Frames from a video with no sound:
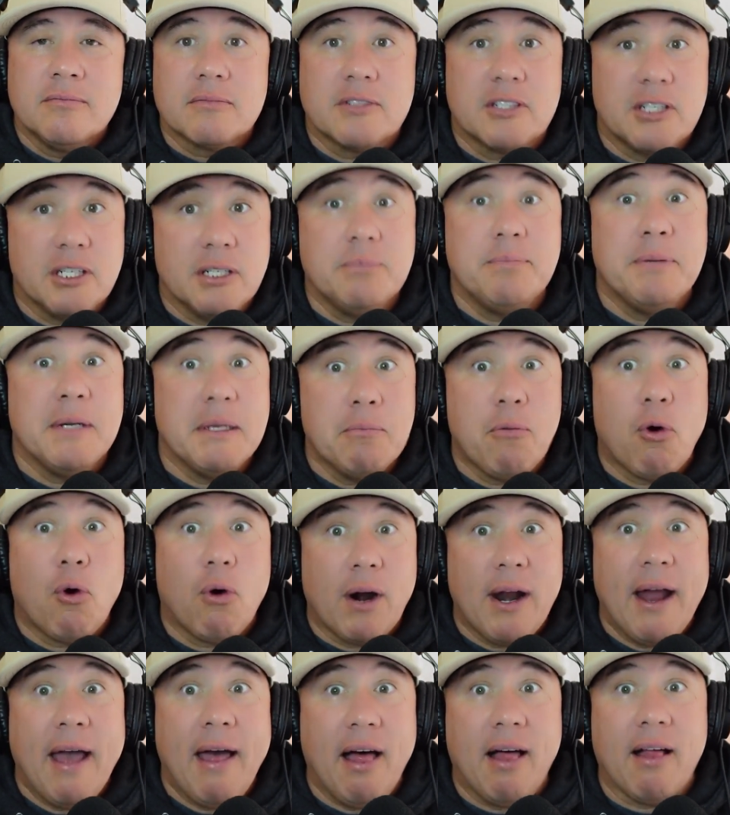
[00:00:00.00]
could be
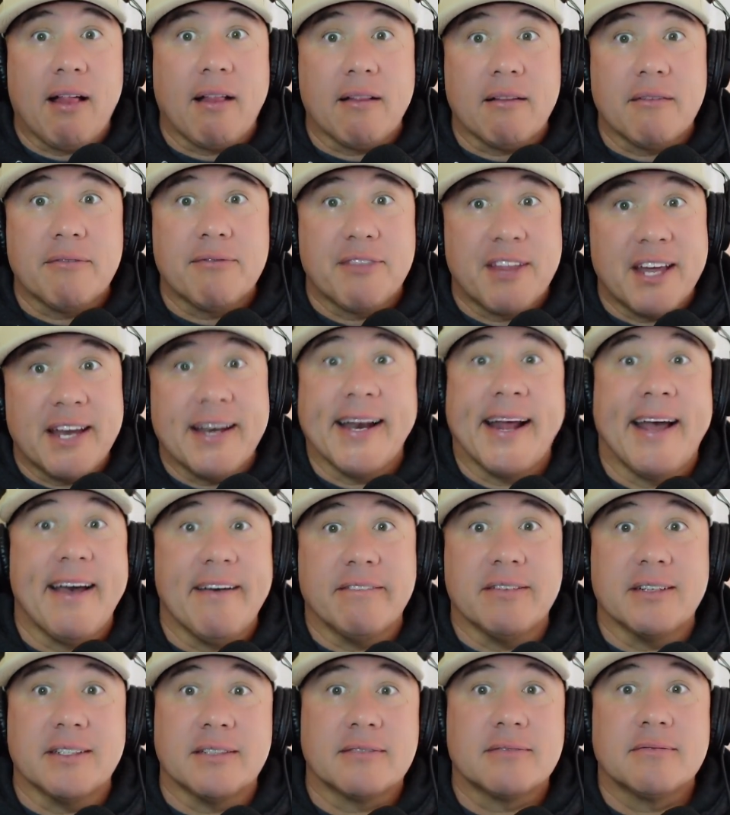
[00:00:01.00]
more hell than
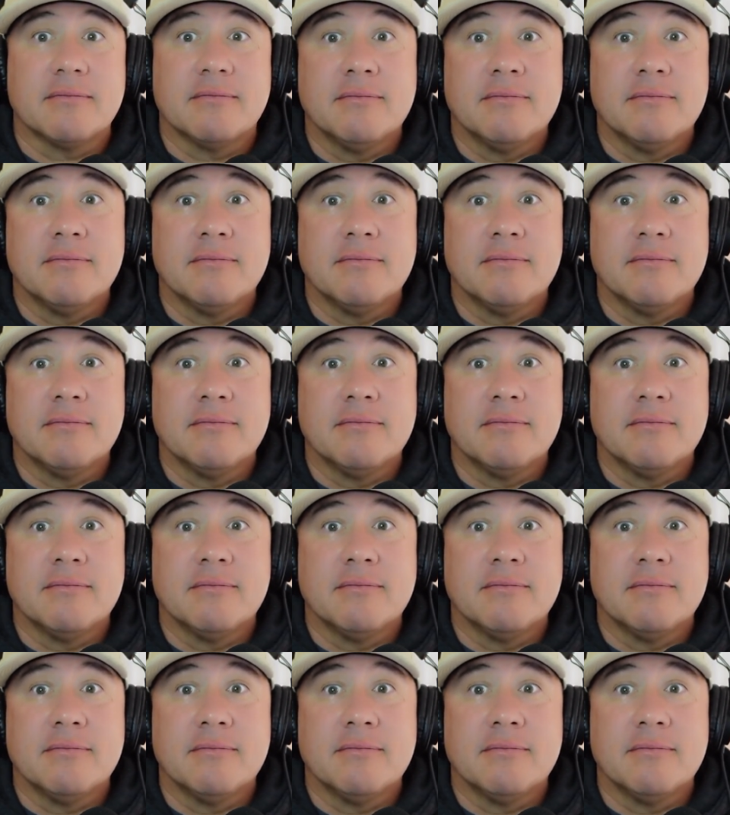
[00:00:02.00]
heaven.